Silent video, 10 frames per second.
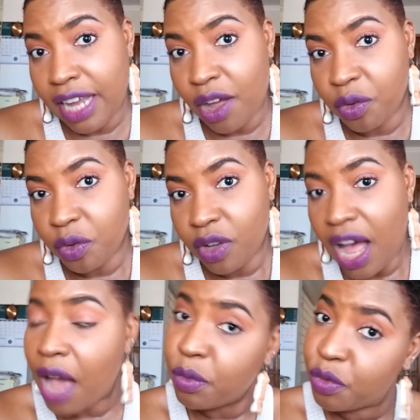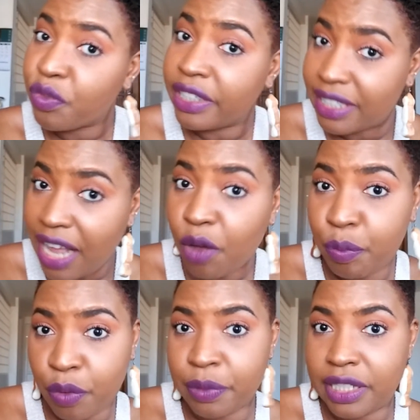now, I would rent
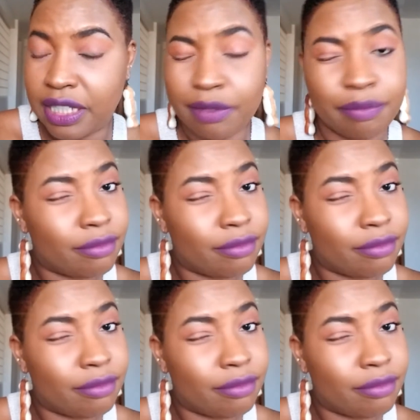out property